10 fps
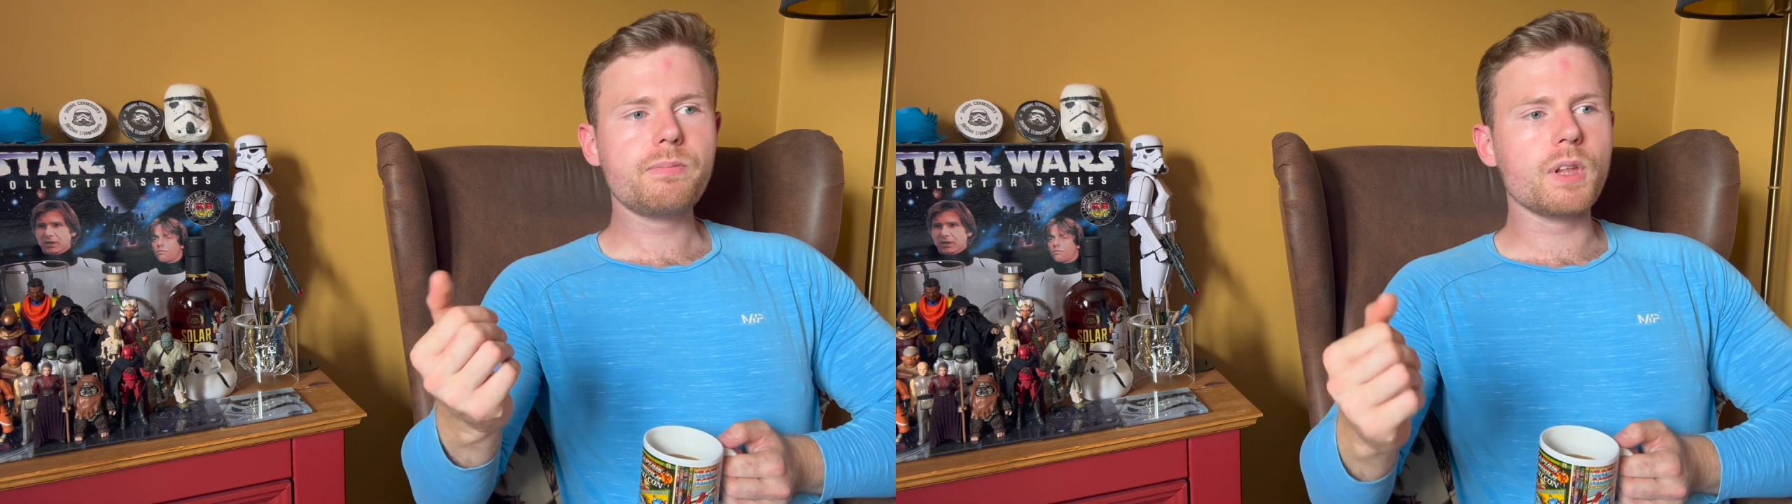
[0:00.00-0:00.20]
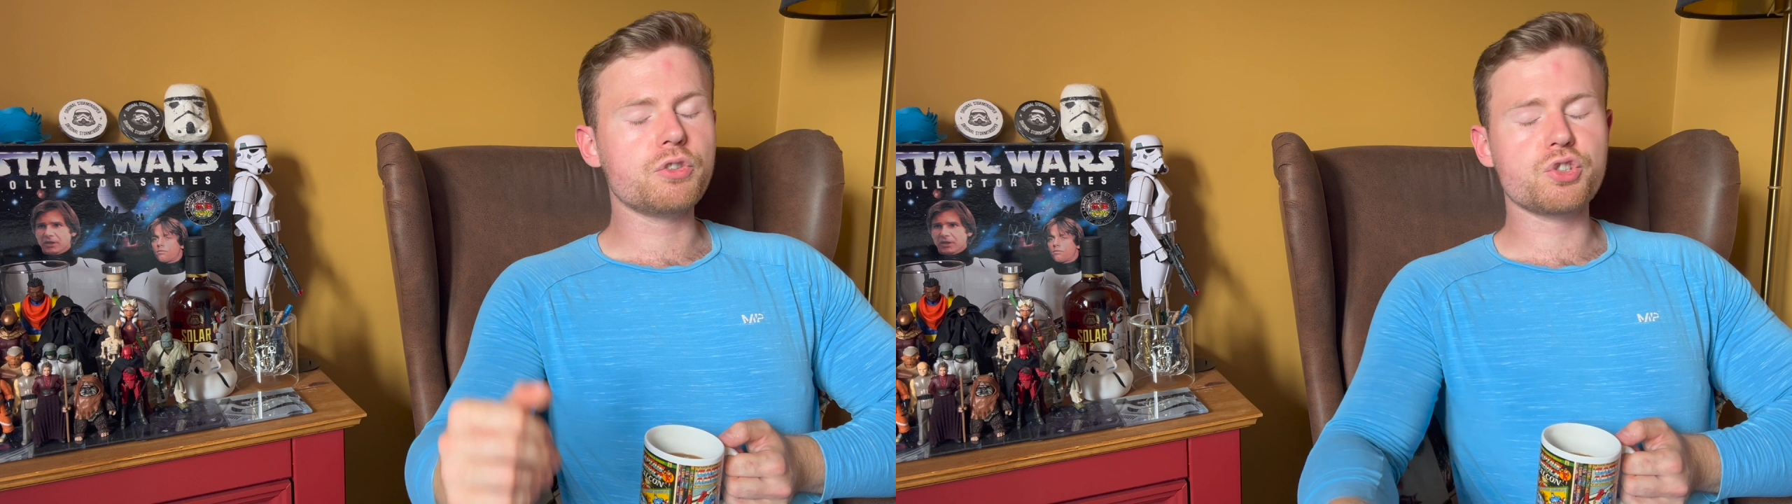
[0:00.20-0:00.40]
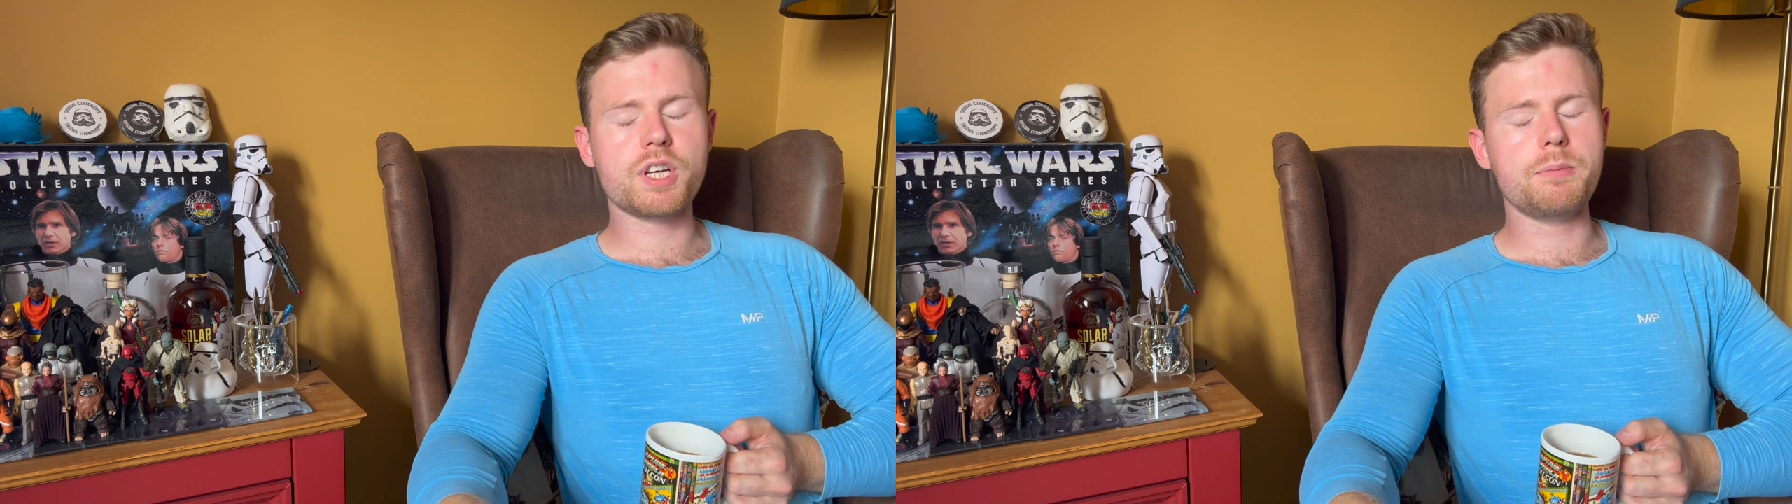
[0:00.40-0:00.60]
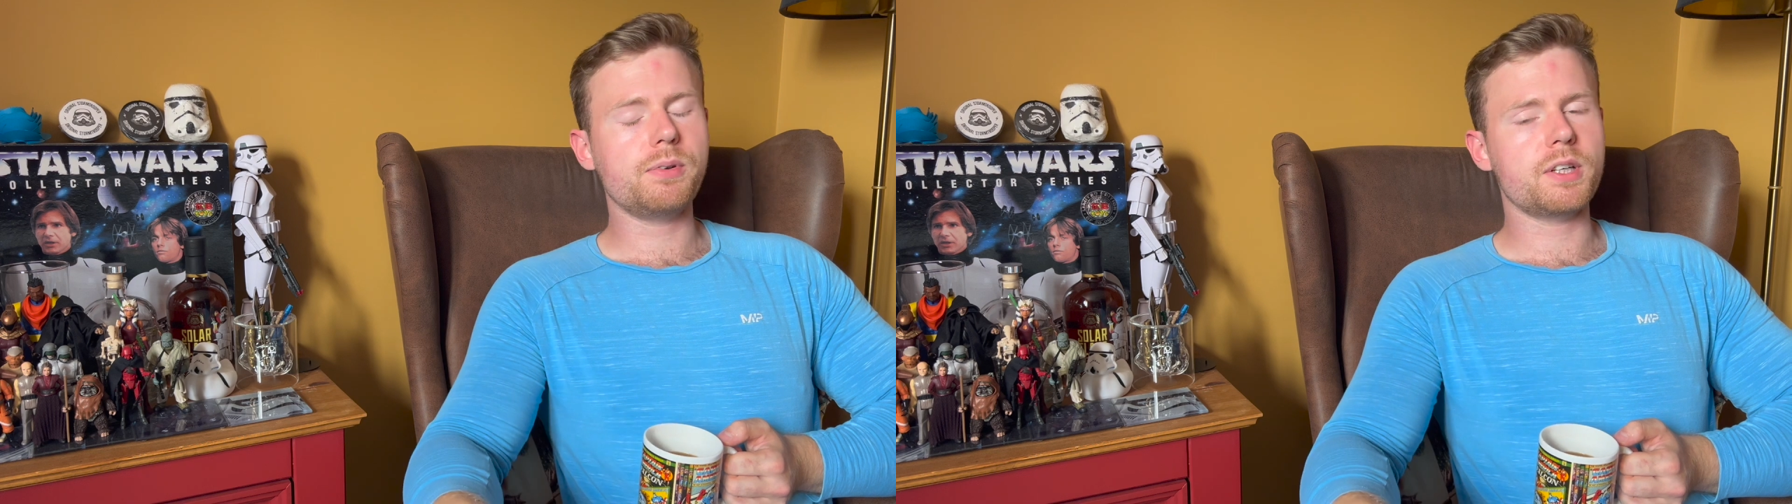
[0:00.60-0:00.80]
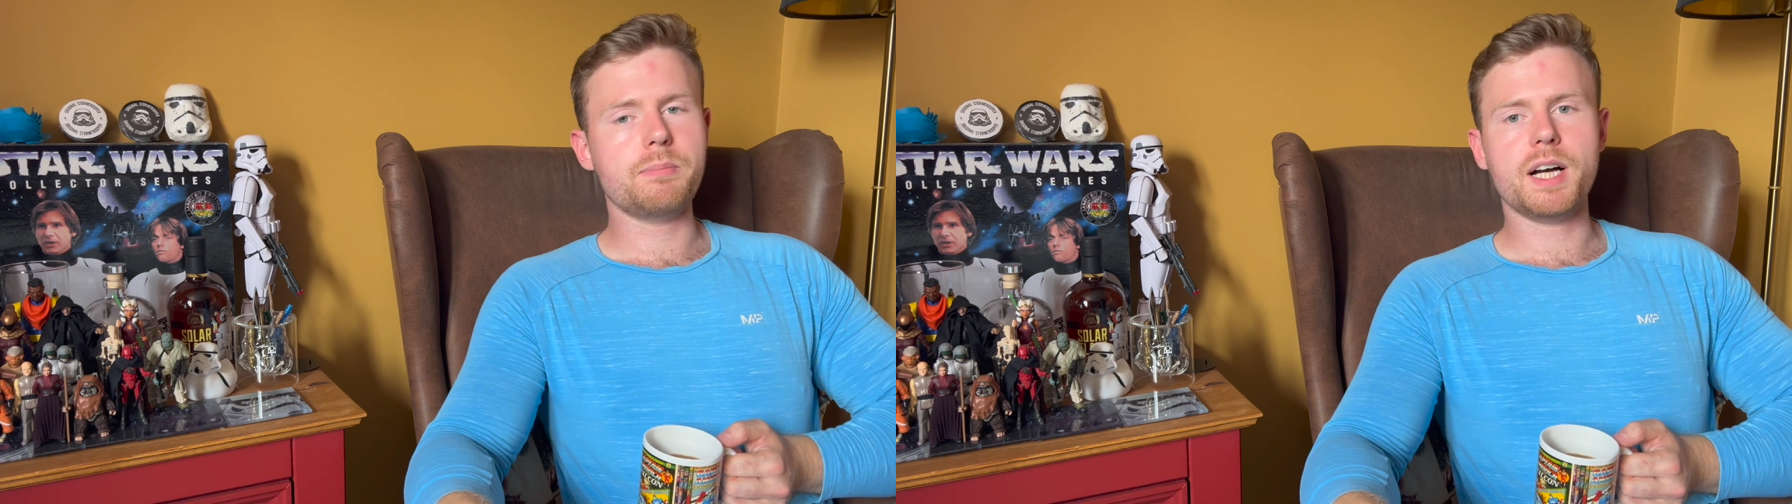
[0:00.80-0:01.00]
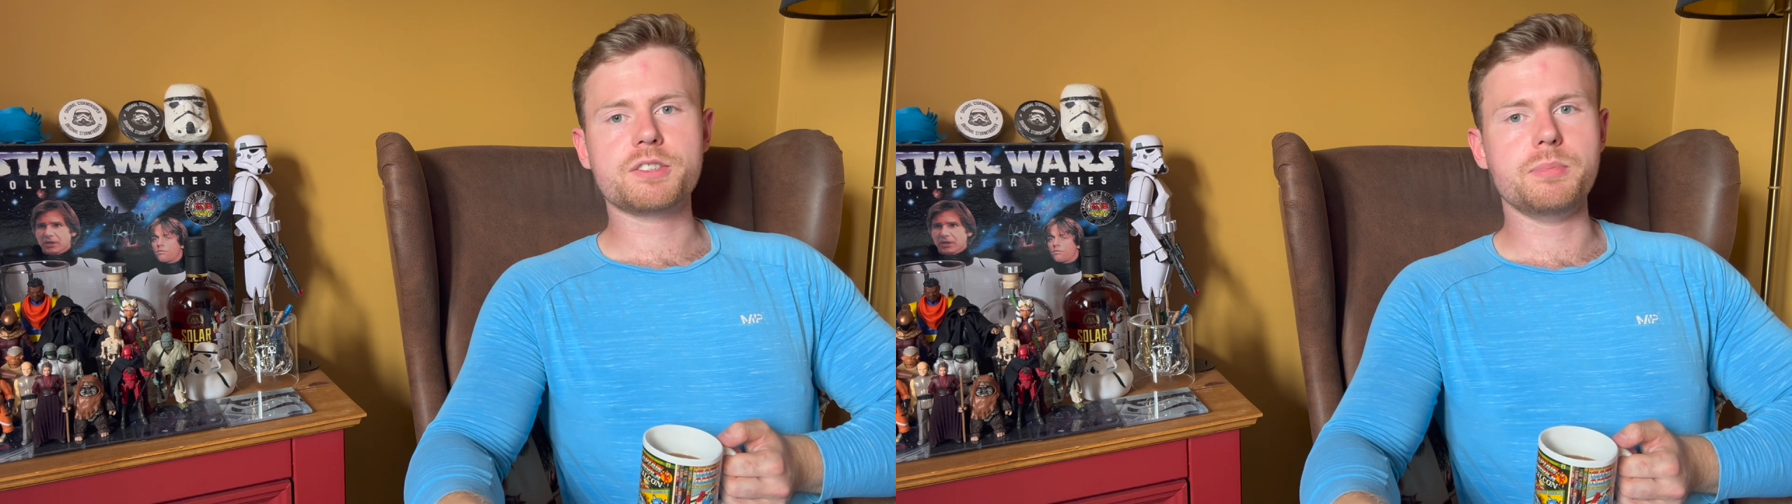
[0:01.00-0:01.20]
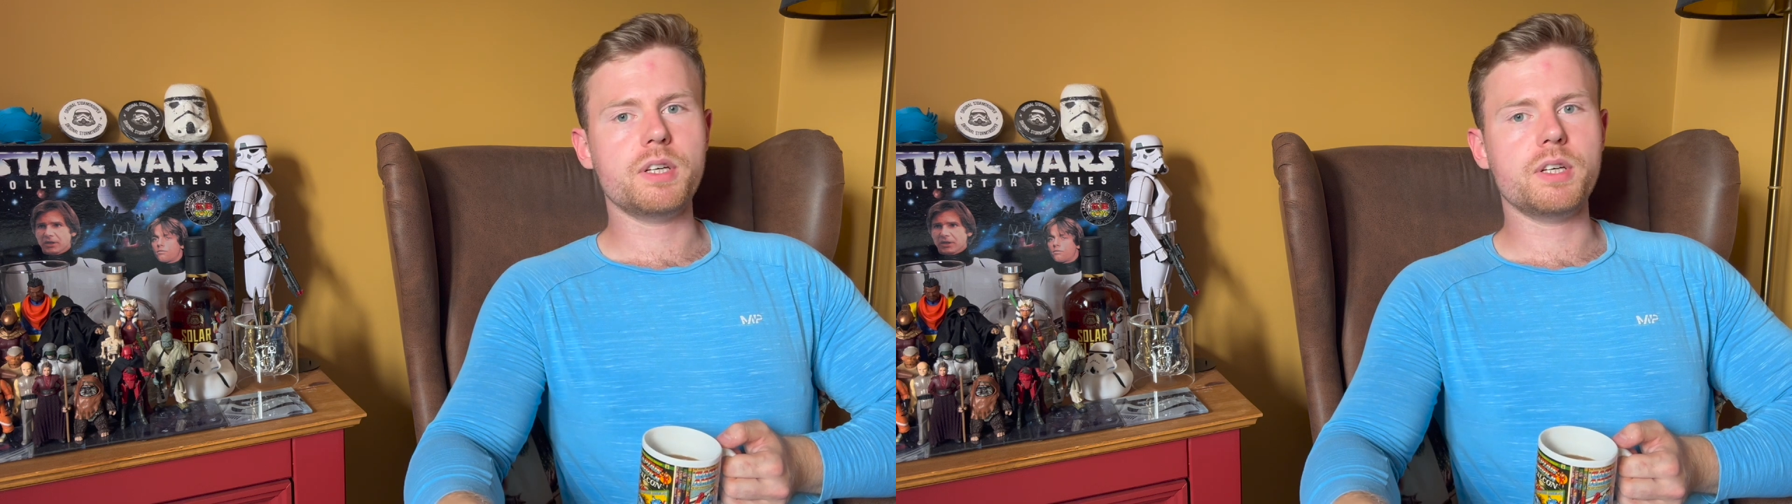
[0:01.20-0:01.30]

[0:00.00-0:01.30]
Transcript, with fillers: it just came flooding back to me.